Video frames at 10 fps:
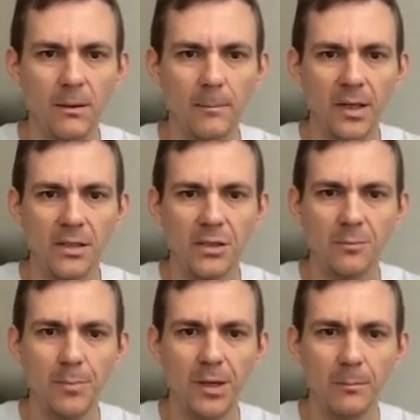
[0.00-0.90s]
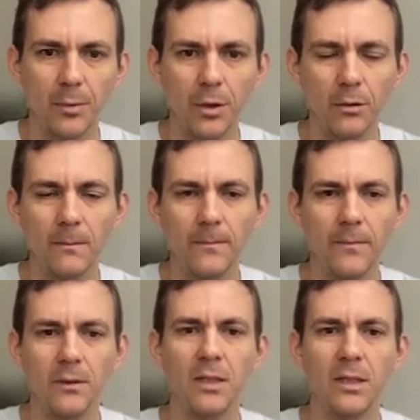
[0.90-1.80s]
message ping pong.
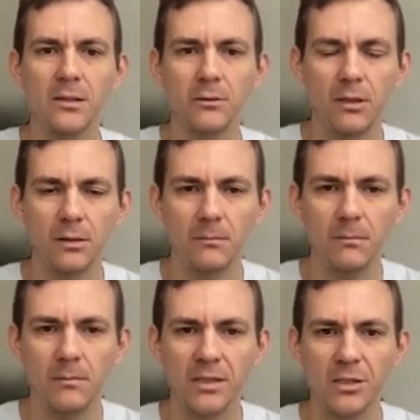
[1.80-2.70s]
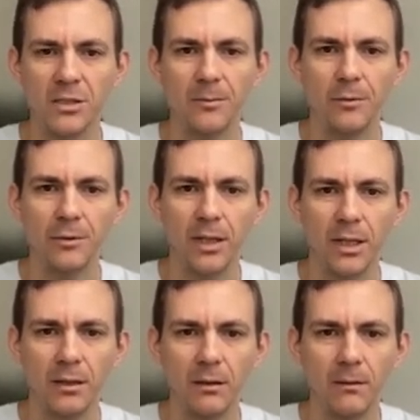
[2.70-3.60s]
That's the only message type we will
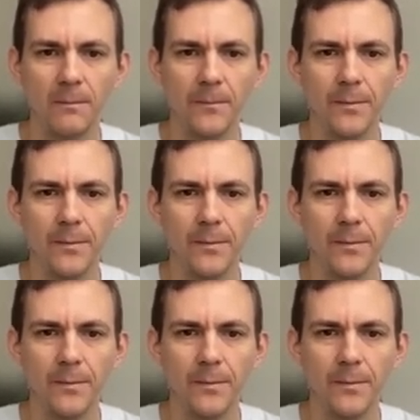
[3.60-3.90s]
handle.